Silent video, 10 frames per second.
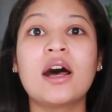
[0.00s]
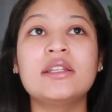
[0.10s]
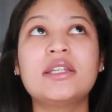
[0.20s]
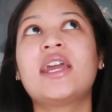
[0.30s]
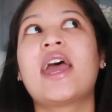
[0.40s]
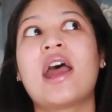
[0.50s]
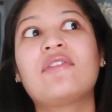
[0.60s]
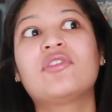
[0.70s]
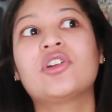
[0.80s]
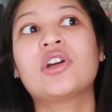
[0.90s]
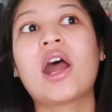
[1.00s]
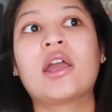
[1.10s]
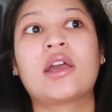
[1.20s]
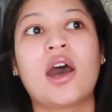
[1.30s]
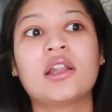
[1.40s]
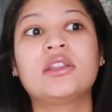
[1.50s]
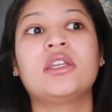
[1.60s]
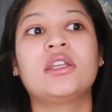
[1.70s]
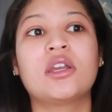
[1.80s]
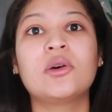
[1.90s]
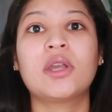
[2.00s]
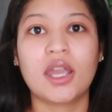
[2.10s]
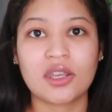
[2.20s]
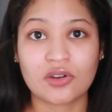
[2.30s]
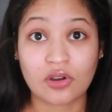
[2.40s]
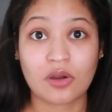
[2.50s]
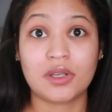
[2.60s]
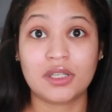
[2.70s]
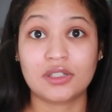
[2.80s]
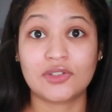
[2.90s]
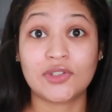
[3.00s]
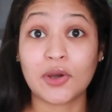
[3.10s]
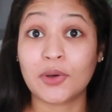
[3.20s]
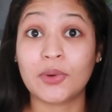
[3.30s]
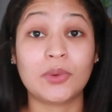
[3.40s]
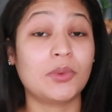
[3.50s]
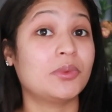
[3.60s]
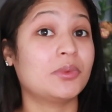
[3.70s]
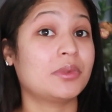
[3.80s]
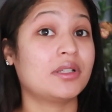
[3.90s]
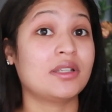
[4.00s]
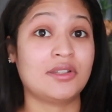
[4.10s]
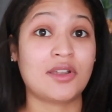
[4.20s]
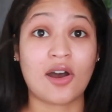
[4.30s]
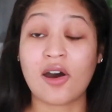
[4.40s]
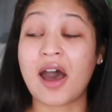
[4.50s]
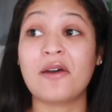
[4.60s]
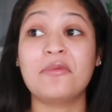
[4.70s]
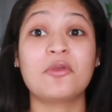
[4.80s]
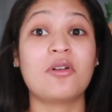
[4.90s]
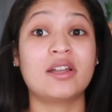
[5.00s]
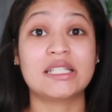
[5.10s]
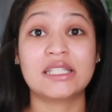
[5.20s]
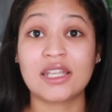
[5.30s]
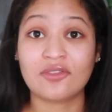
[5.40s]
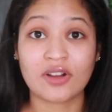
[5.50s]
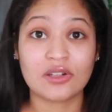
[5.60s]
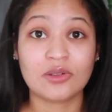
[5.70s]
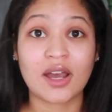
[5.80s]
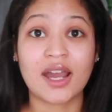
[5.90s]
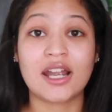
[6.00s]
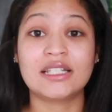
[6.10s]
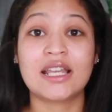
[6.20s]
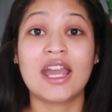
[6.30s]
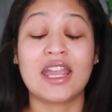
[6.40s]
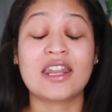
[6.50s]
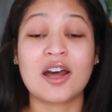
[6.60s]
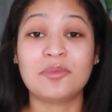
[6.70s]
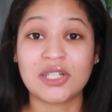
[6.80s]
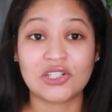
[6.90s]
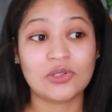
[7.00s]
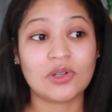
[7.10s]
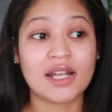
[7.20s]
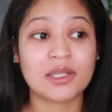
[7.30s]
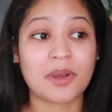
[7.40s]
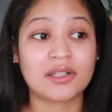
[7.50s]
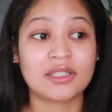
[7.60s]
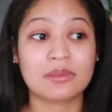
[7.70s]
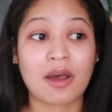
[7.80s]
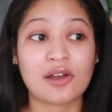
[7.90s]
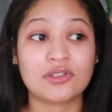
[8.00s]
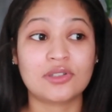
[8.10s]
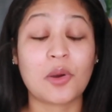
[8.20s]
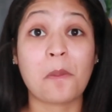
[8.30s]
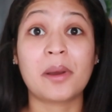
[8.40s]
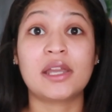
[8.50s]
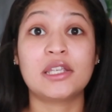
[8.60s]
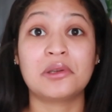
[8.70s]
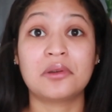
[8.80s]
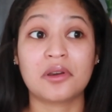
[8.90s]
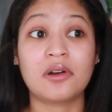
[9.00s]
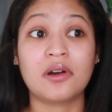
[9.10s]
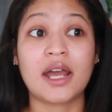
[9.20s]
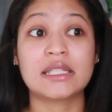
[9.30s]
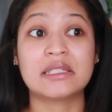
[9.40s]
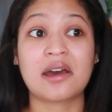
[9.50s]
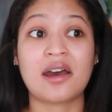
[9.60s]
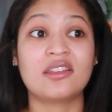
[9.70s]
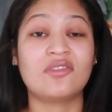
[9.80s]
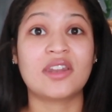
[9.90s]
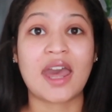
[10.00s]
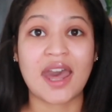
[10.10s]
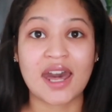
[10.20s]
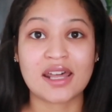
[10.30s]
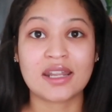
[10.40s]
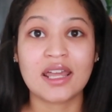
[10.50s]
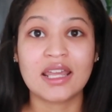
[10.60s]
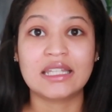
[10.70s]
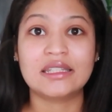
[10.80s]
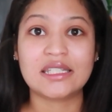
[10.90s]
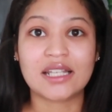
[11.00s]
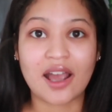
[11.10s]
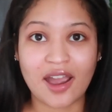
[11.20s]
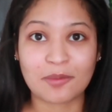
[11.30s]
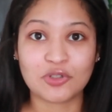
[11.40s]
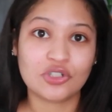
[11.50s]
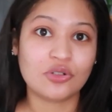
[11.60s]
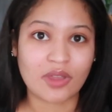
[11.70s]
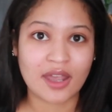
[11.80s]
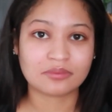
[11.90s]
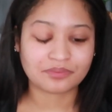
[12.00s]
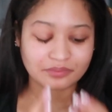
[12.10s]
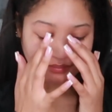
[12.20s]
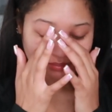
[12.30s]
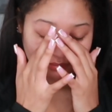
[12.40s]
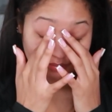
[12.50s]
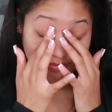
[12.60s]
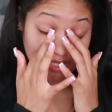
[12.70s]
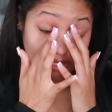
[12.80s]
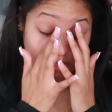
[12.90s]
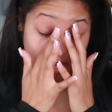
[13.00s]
a day after I got the okay, you're going. So y'all, I've been wanting to sit in front of you guys and update you guys about this milestone, but your girl has not even had the time to do that. So